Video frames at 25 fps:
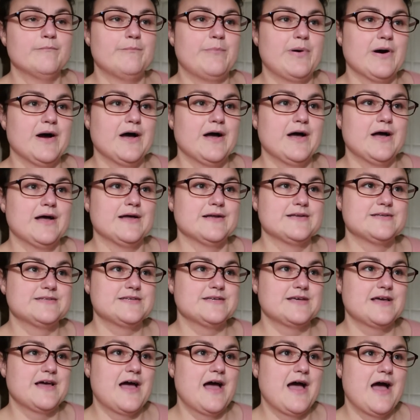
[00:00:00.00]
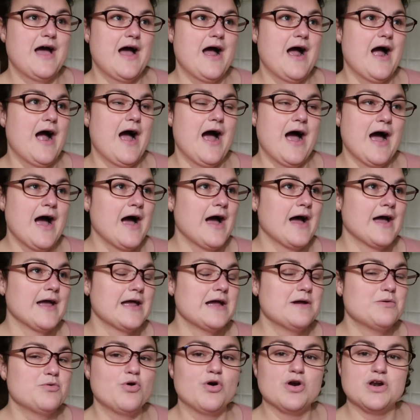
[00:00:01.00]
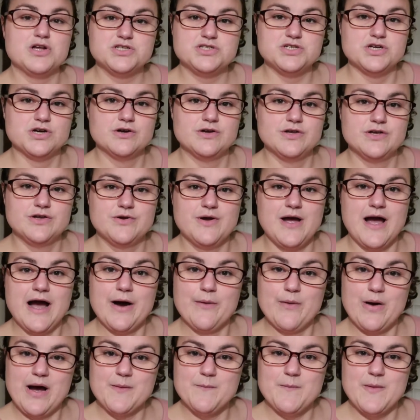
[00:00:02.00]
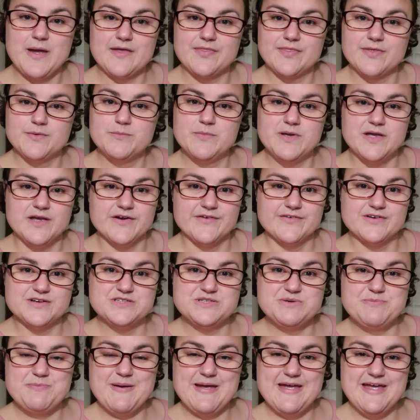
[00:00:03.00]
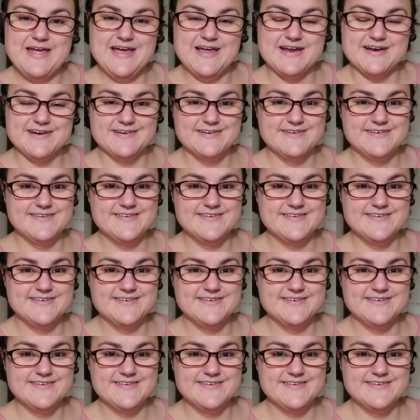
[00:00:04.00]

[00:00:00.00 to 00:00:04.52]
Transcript: but I am going to show you how I make them here in Japan.